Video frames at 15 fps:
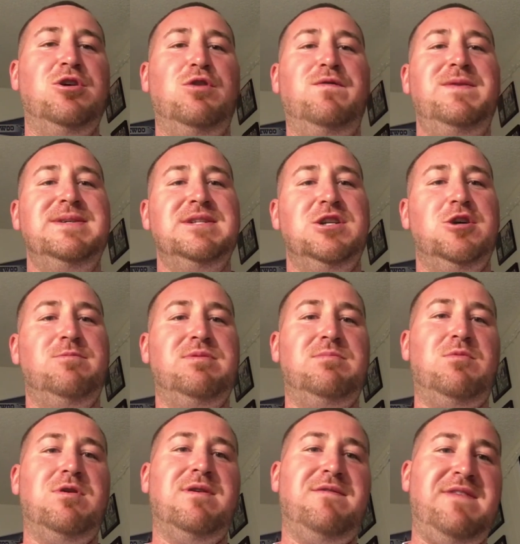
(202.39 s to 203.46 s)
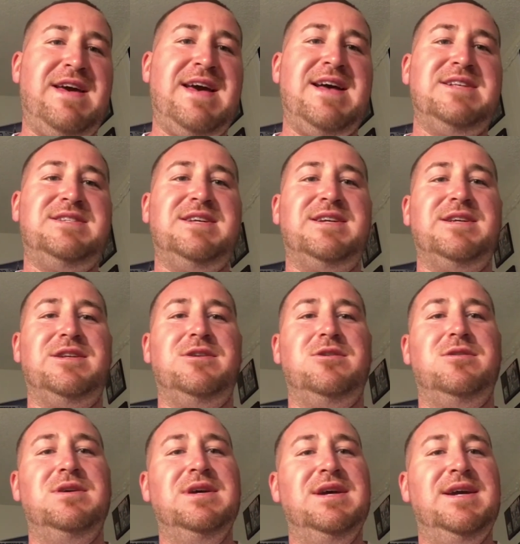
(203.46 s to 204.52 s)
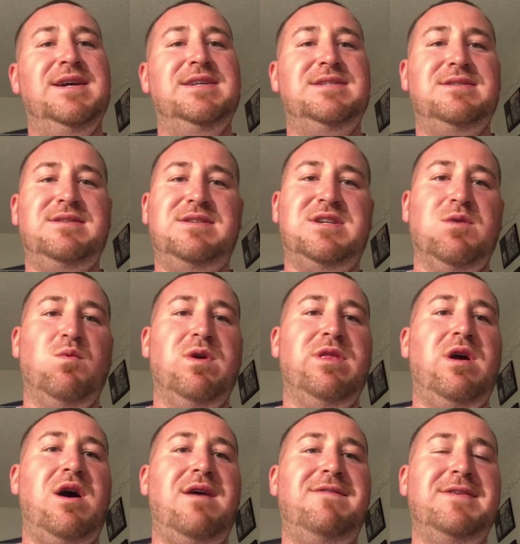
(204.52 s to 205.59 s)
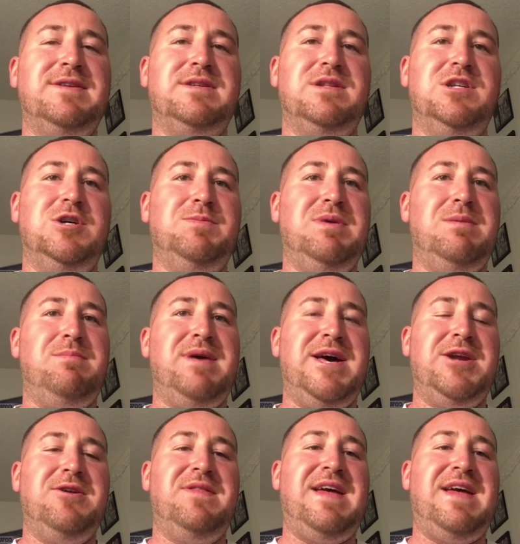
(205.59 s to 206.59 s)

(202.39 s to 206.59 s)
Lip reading: Hopefully, he's a little bit more advanced. He can, he can run the offense a little bit better.